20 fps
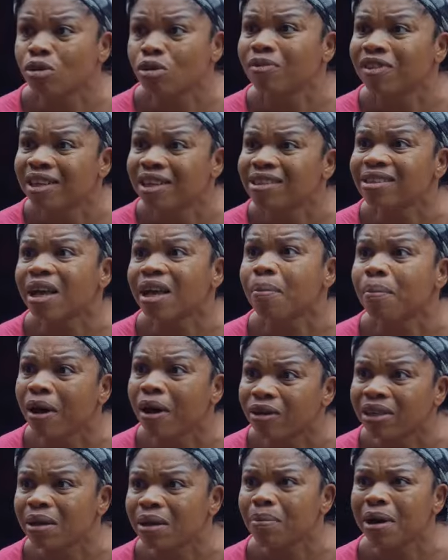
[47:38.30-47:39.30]
some things
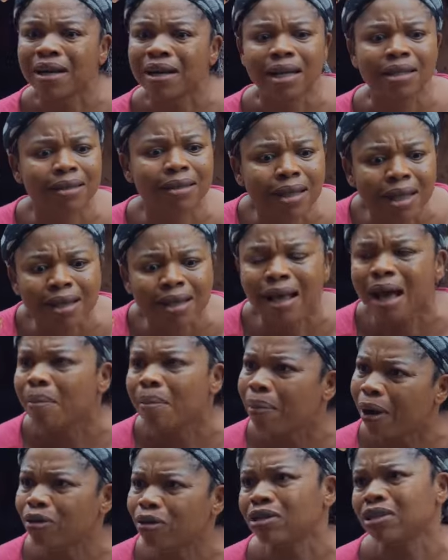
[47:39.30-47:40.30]
about the man and think
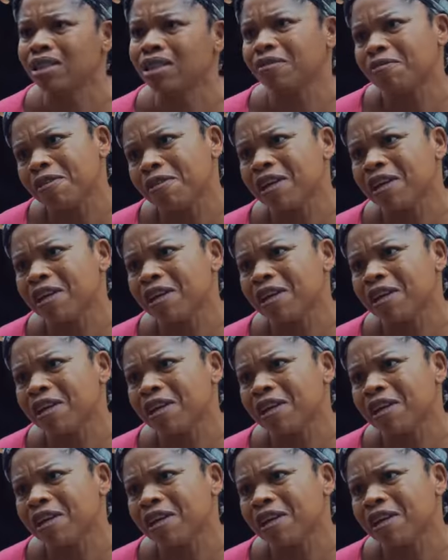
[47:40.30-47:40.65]
about it